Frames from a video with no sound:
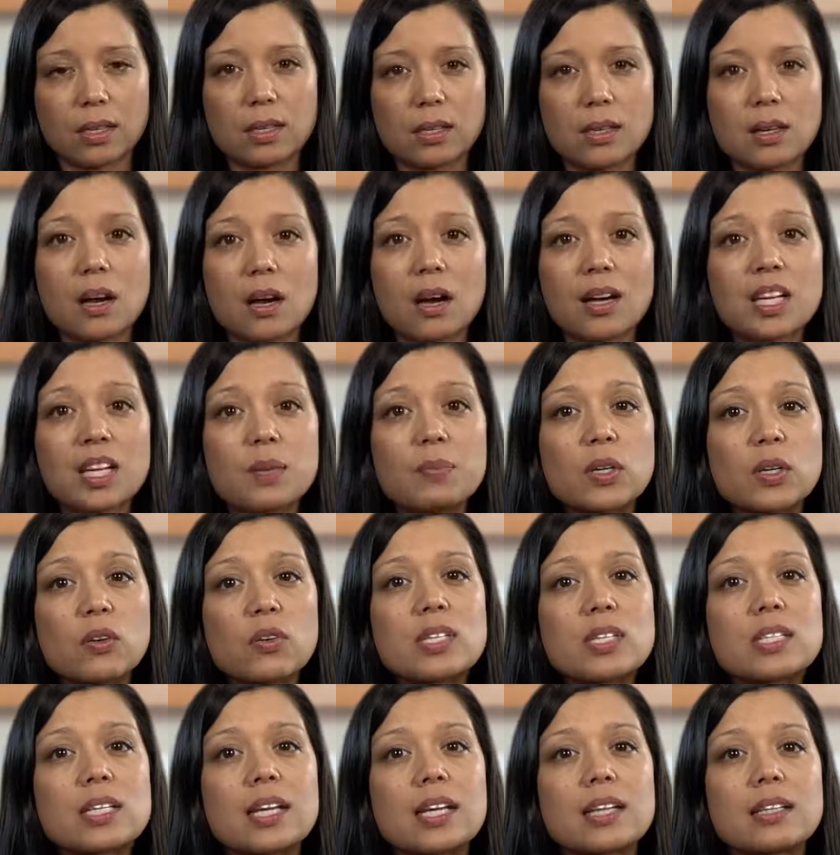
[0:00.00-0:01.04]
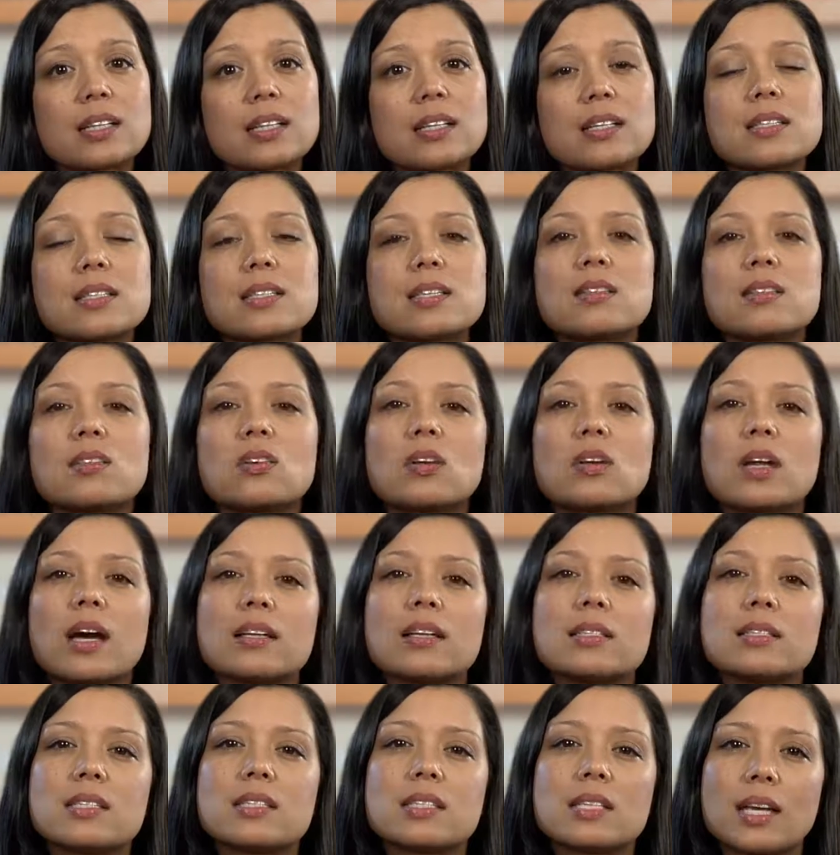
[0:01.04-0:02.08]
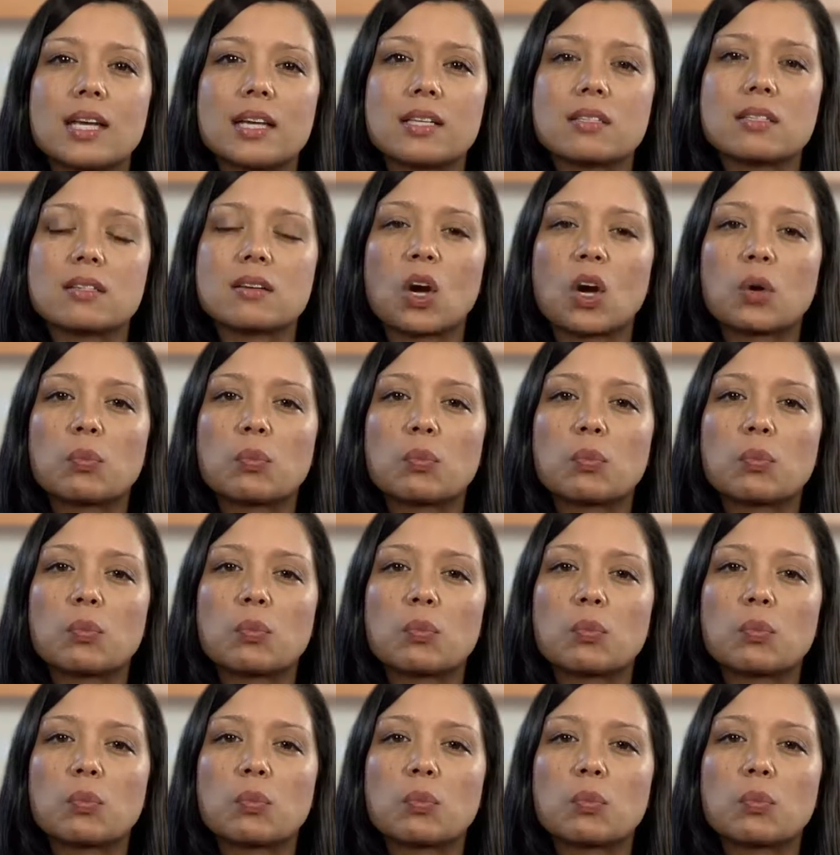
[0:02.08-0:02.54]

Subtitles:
Non-immigrant aliens in the United States are